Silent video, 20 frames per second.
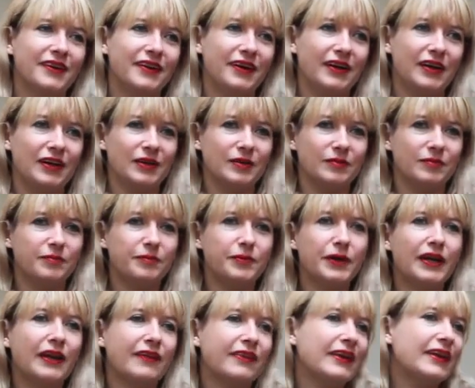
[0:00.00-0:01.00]

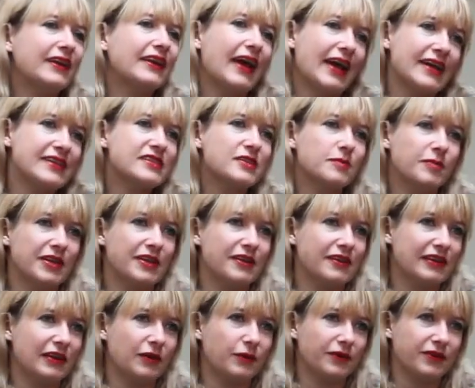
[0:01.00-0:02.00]
but I think it has to be to
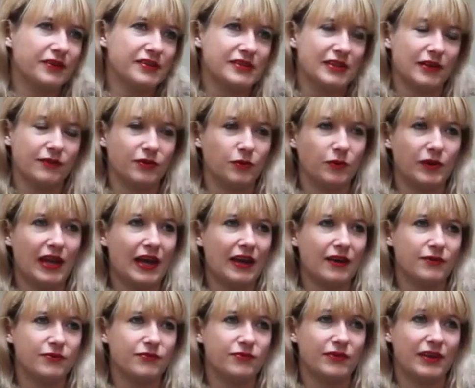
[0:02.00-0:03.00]
deal with the stuff that we
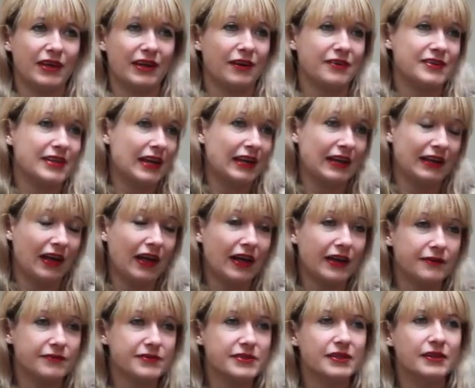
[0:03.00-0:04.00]
have in our daily
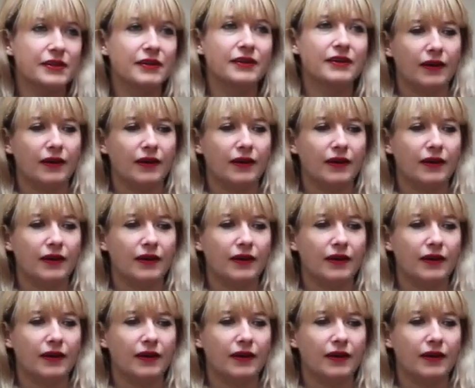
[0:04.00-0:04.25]
lives.